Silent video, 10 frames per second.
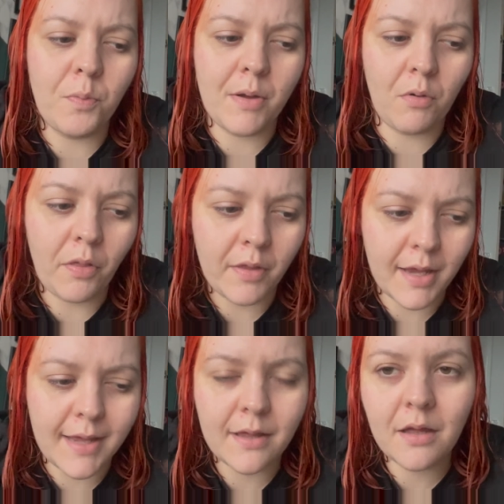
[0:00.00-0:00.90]
We were on
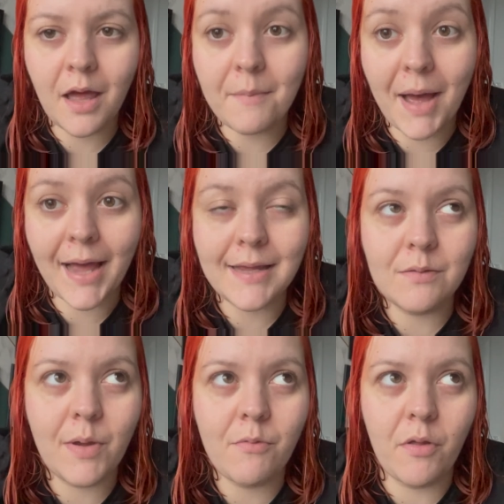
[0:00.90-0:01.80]

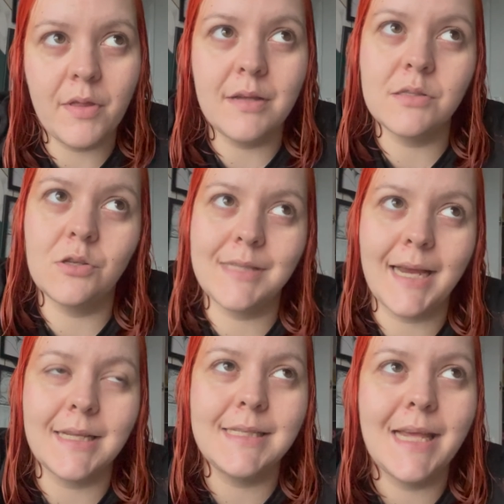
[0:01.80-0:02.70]
the sort of
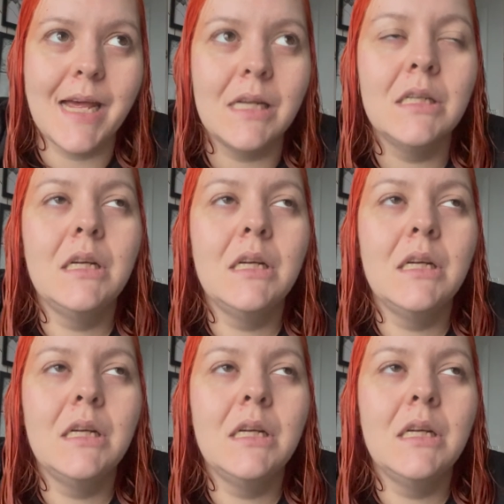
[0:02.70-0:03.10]
second tier,